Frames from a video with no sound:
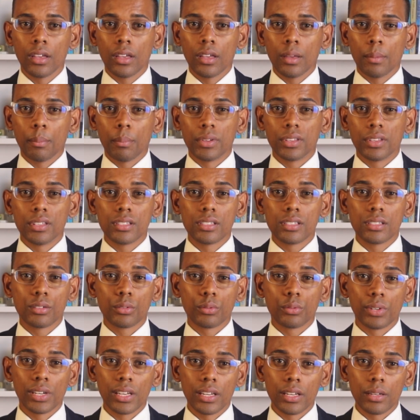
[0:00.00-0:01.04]
But this
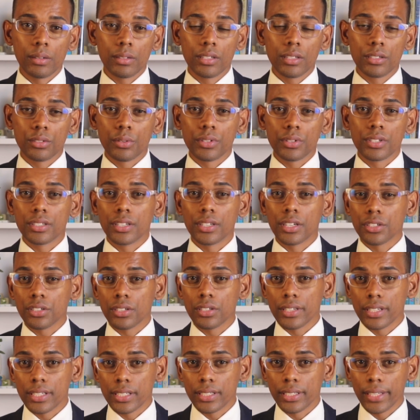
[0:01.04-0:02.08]
residential
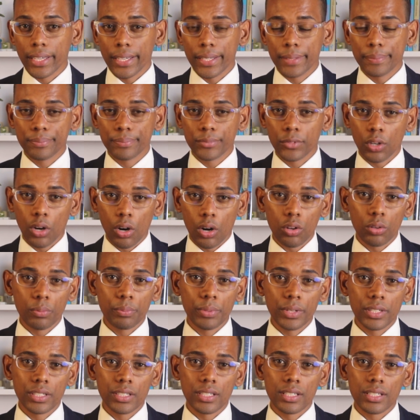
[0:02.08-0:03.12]
estate, Coral
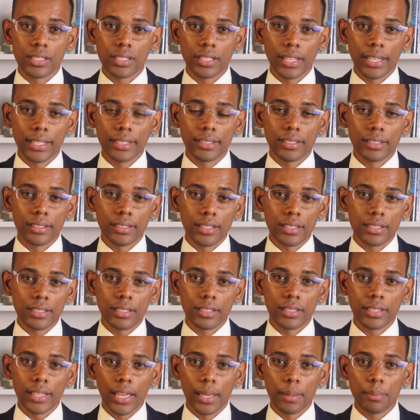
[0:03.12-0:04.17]
Beach Estate in Eastern
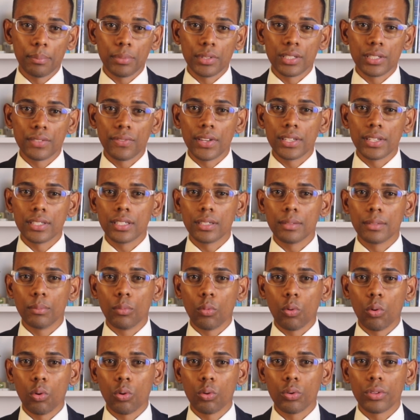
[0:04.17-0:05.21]
Cape, is facing
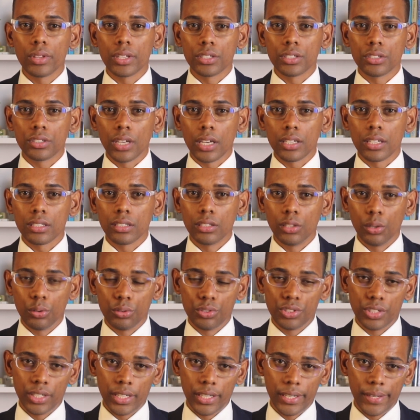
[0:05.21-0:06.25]
more than just load
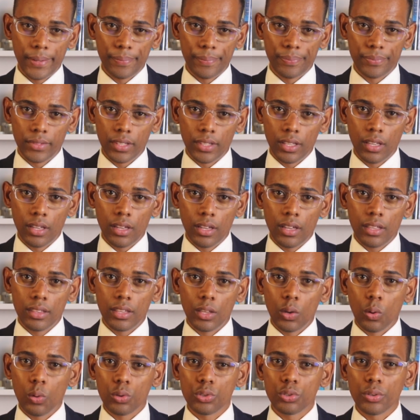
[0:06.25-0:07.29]
shedding. They
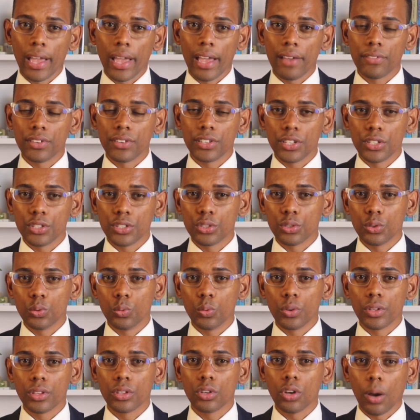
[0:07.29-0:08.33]
also have an issue
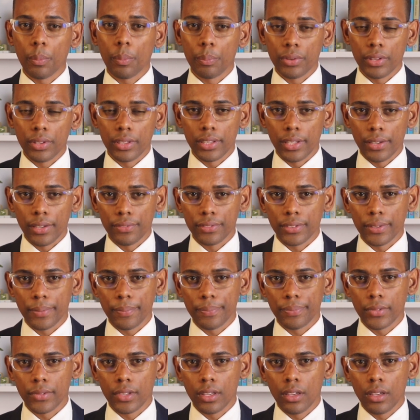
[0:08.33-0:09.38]
with copper theft.
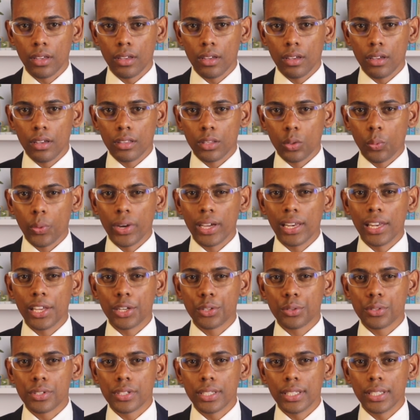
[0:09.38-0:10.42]
The way
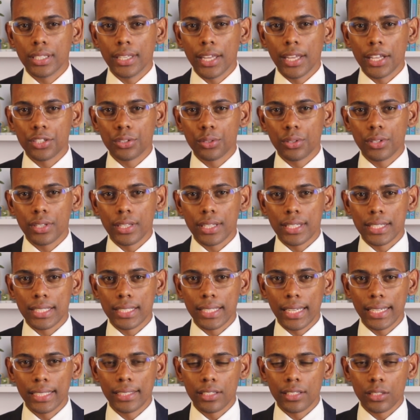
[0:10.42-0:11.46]
electricity gets to the
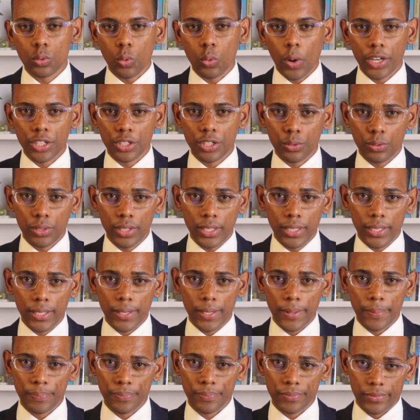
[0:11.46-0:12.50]
estate is quite unique.
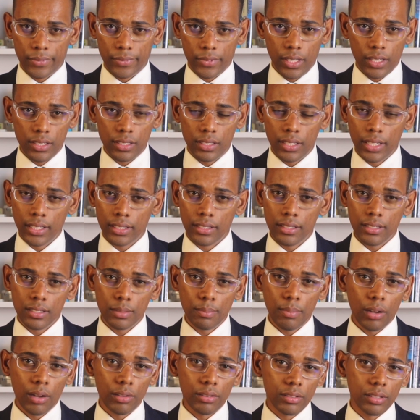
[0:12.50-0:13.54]
The estate is
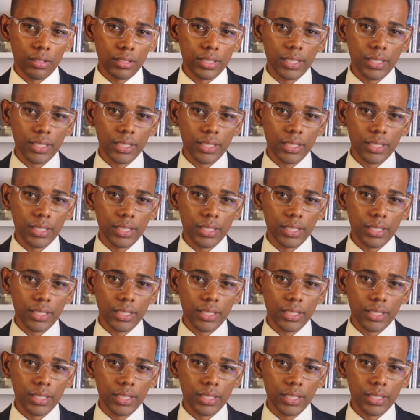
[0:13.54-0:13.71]
about 30